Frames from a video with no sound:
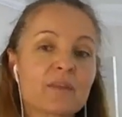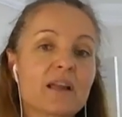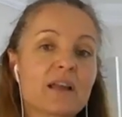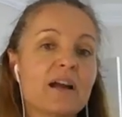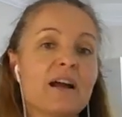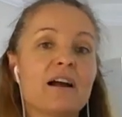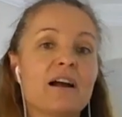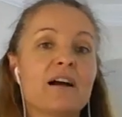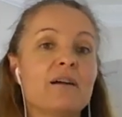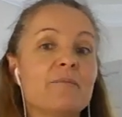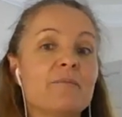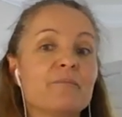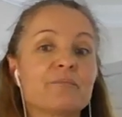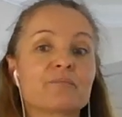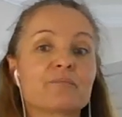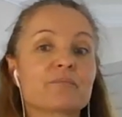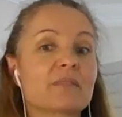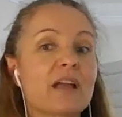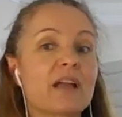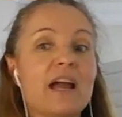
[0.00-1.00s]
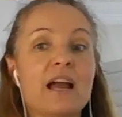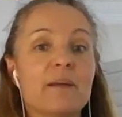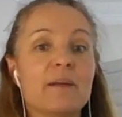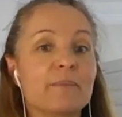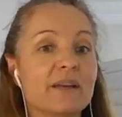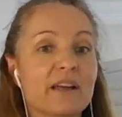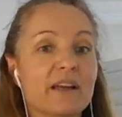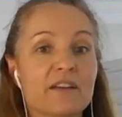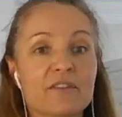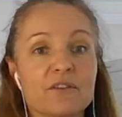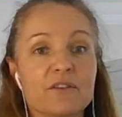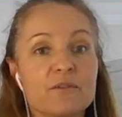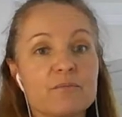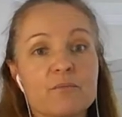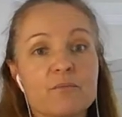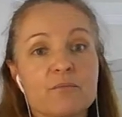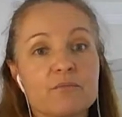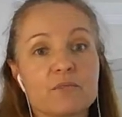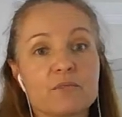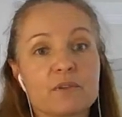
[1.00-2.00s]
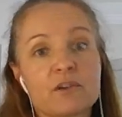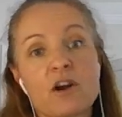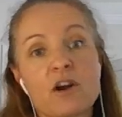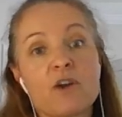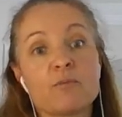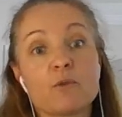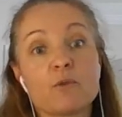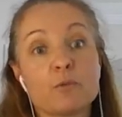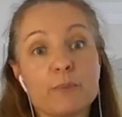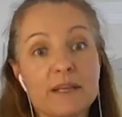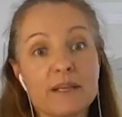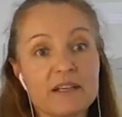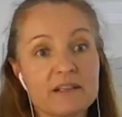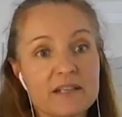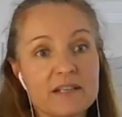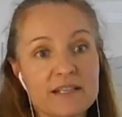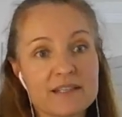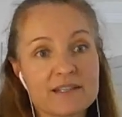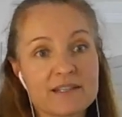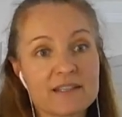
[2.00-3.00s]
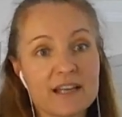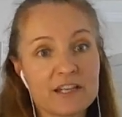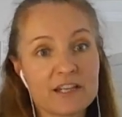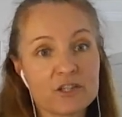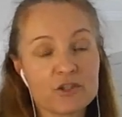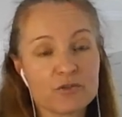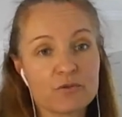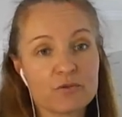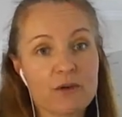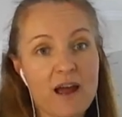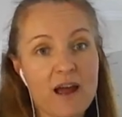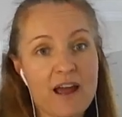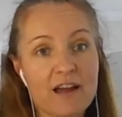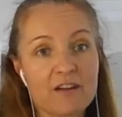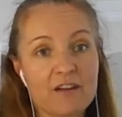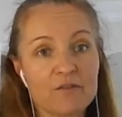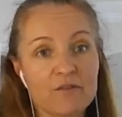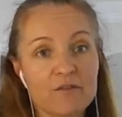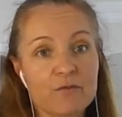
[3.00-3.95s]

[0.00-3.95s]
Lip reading: how many other comorbidities they do have